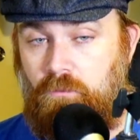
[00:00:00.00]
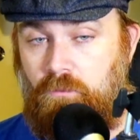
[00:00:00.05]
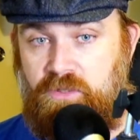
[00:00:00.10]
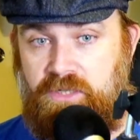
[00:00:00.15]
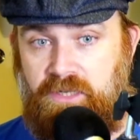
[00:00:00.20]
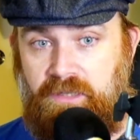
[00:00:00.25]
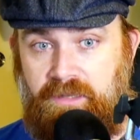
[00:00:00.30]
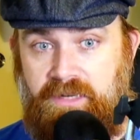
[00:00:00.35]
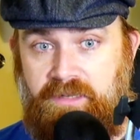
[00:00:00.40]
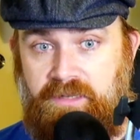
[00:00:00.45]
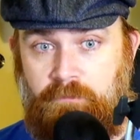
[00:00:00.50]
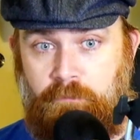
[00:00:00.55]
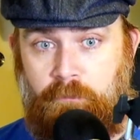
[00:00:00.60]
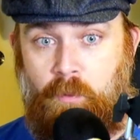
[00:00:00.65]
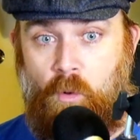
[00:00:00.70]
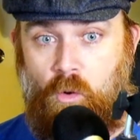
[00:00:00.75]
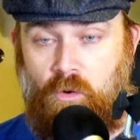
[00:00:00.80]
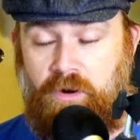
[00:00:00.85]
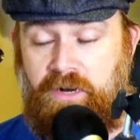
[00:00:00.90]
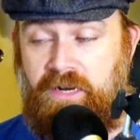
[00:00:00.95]
was at least
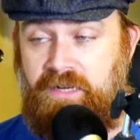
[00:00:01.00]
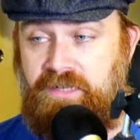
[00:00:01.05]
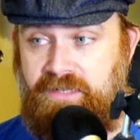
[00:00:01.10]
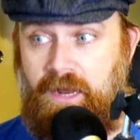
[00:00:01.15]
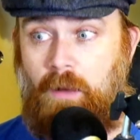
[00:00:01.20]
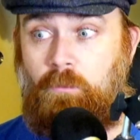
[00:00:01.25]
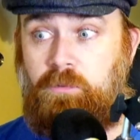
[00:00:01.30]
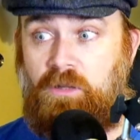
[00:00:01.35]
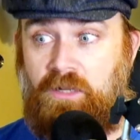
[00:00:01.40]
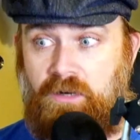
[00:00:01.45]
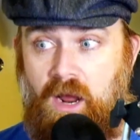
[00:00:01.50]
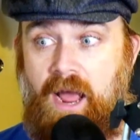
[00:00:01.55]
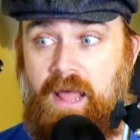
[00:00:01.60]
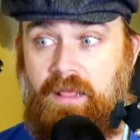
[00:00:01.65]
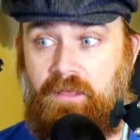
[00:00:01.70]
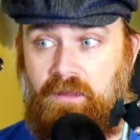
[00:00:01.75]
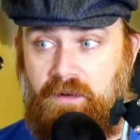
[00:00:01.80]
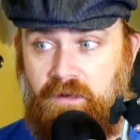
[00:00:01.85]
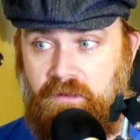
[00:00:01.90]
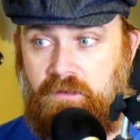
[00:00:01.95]
born in Dublin,
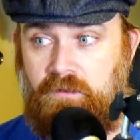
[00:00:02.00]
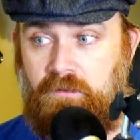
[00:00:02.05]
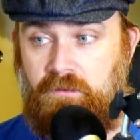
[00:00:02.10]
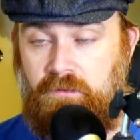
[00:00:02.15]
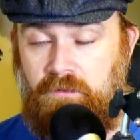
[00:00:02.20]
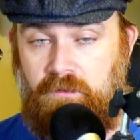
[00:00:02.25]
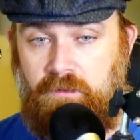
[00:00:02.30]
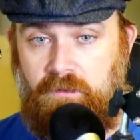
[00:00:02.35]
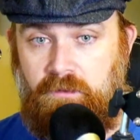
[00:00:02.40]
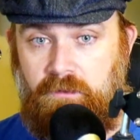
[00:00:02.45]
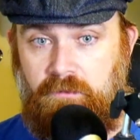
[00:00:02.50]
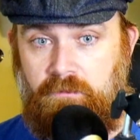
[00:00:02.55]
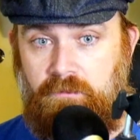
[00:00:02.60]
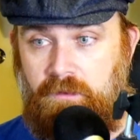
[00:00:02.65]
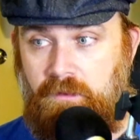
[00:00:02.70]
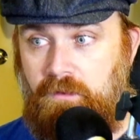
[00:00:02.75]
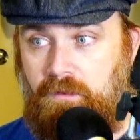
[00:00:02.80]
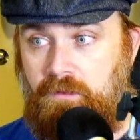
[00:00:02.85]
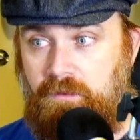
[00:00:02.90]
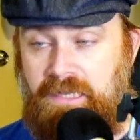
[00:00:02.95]
Ireland.
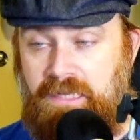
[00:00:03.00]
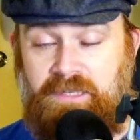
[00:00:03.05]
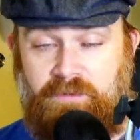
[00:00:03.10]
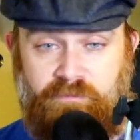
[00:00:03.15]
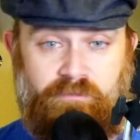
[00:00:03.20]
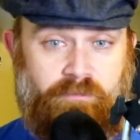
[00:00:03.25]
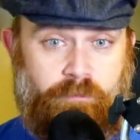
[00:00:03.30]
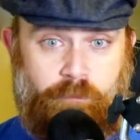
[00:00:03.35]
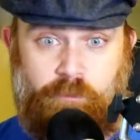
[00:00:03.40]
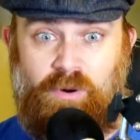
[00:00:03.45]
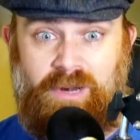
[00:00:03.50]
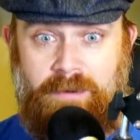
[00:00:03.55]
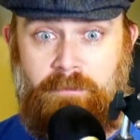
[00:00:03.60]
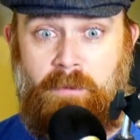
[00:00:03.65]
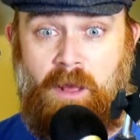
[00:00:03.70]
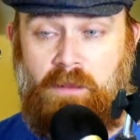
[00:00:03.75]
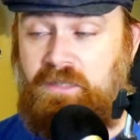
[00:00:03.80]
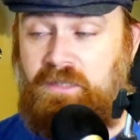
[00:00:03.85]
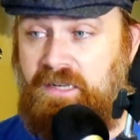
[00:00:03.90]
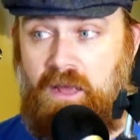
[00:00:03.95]
That's pretty
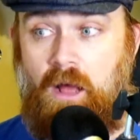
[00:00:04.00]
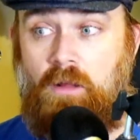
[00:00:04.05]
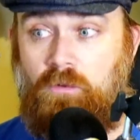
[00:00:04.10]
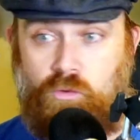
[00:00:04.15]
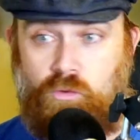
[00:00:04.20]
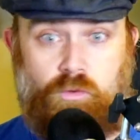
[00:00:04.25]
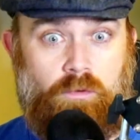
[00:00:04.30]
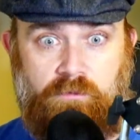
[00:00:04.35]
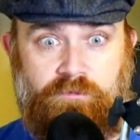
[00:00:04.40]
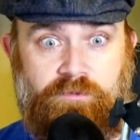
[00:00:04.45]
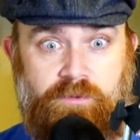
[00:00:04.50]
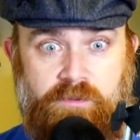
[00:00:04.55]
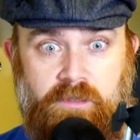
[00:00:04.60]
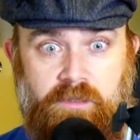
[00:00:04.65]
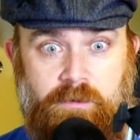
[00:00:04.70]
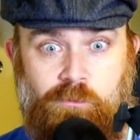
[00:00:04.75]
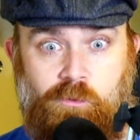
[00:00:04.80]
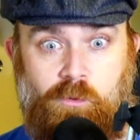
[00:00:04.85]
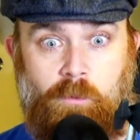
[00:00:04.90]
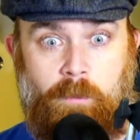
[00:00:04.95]
multicultural for
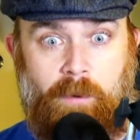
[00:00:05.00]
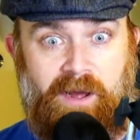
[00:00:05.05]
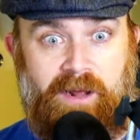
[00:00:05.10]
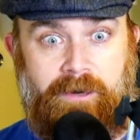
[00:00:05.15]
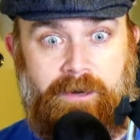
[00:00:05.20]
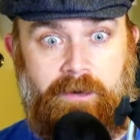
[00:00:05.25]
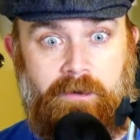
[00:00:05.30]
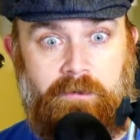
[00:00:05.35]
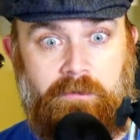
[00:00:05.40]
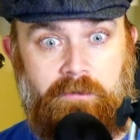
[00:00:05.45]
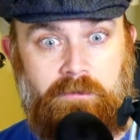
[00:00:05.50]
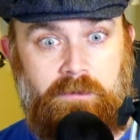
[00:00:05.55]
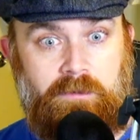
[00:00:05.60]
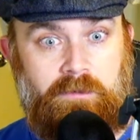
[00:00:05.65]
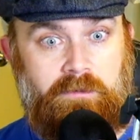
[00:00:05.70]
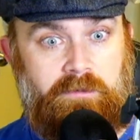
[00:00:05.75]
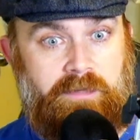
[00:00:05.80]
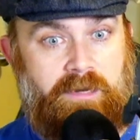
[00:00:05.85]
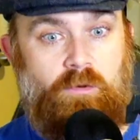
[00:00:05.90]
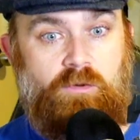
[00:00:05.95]
the Liberal Party.
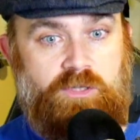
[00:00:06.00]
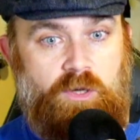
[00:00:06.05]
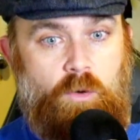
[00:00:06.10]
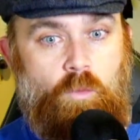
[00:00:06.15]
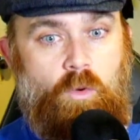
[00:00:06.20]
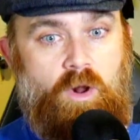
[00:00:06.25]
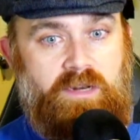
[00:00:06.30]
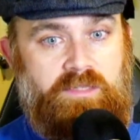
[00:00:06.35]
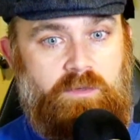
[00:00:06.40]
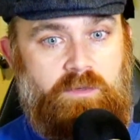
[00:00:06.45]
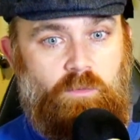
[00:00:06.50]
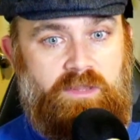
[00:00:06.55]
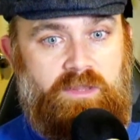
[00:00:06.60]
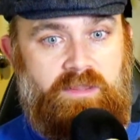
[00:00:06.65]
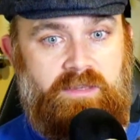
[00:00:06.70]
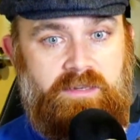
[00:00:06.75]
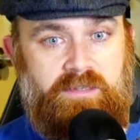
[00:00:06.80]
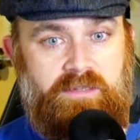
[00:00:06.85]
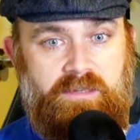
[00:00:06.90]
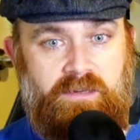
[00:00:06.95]
And also, what is it
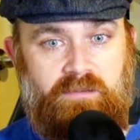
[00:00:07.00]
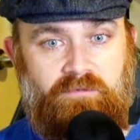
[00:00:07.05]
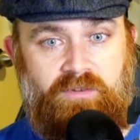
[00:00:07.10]
with these